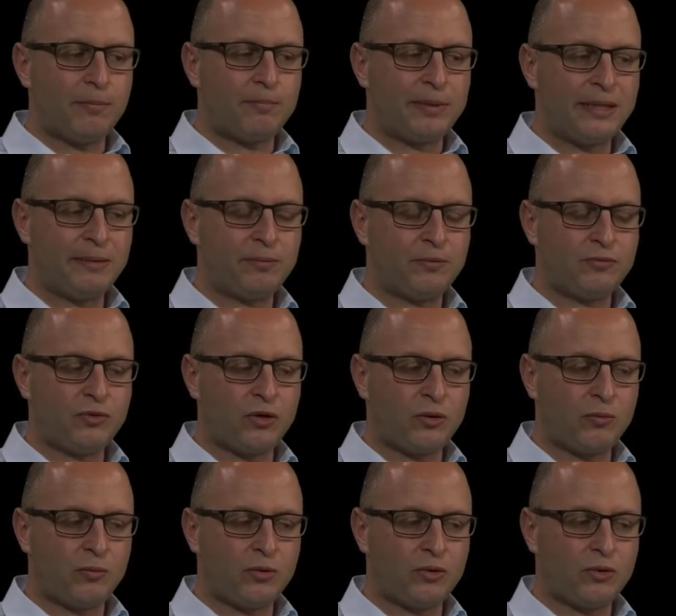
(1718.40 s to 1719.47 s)
people
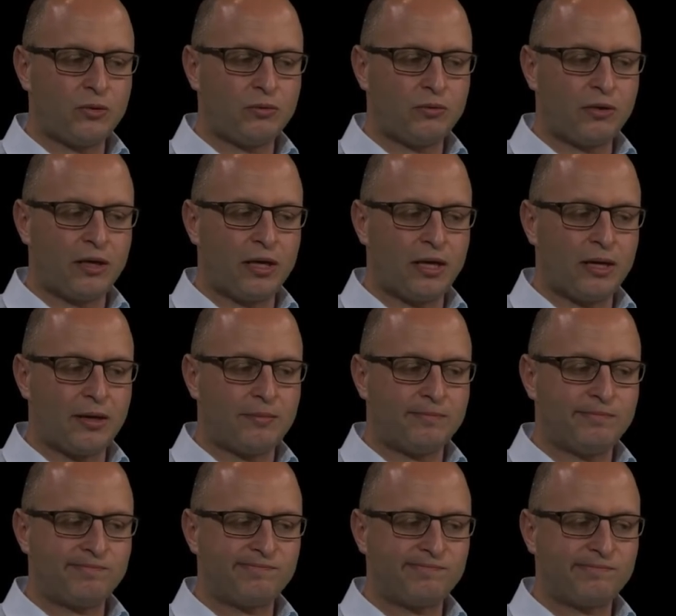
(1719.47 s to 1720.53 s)
don't want to
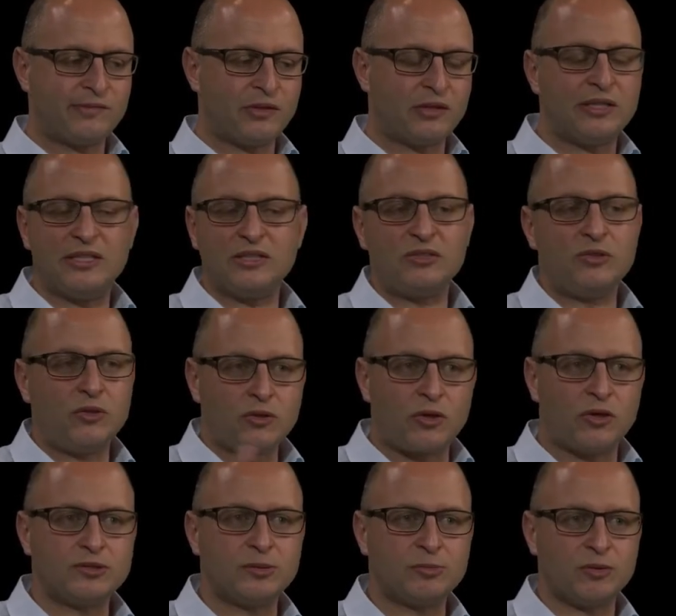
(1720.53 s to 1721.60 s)
um, there's no
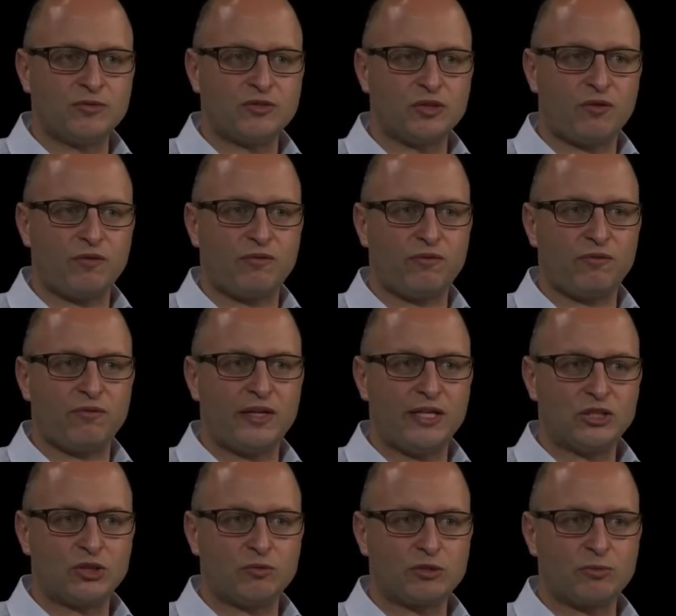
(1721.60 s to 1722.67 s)
concept of self
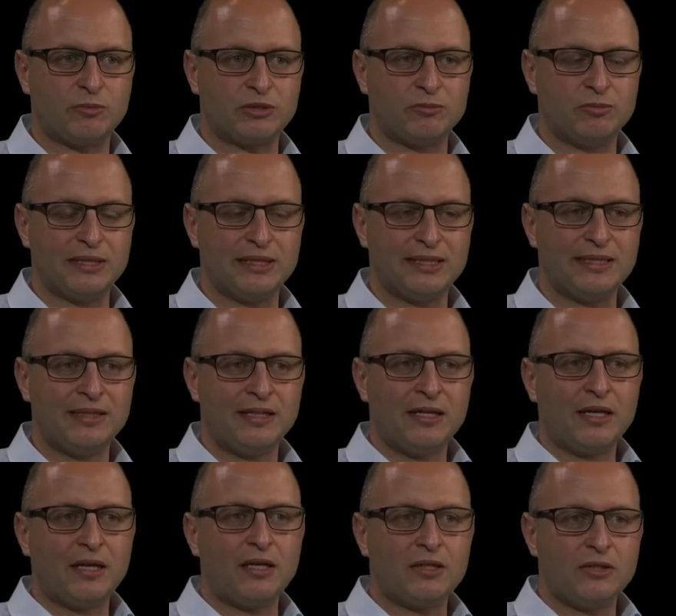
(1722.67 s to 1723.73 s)
financial responsibility.
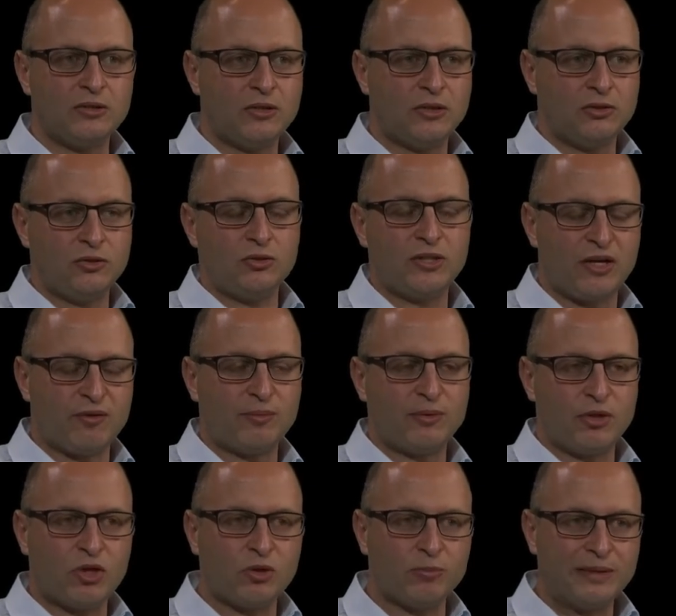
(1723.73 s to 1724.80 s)
You know, you government
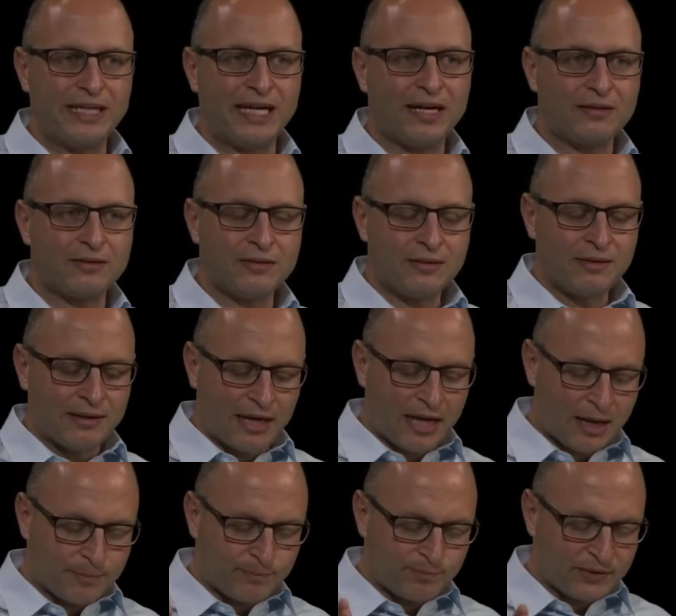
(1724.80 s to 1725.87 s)
help me out,
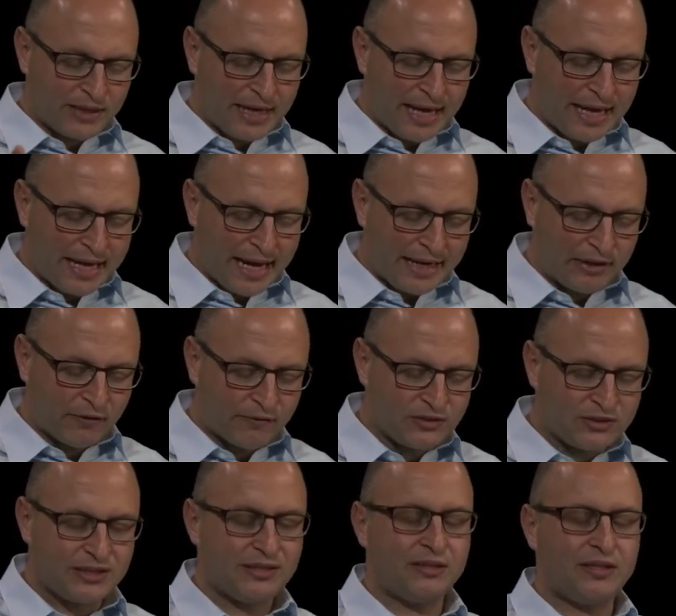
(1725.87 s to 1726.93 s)
um, and, and,
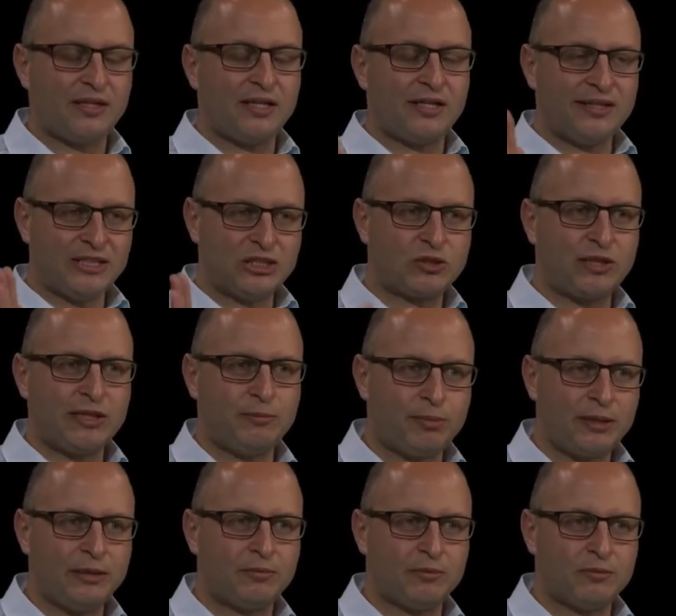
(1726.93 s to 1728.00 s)
obviously the Australian
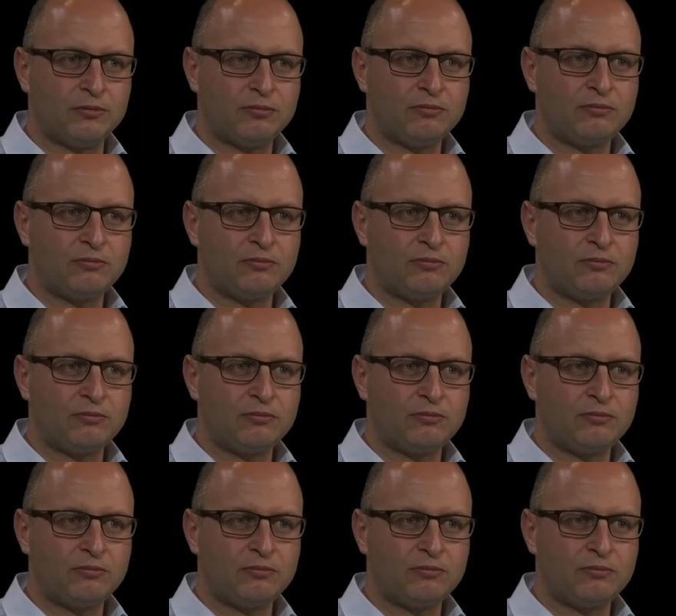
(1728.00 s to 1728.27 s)
people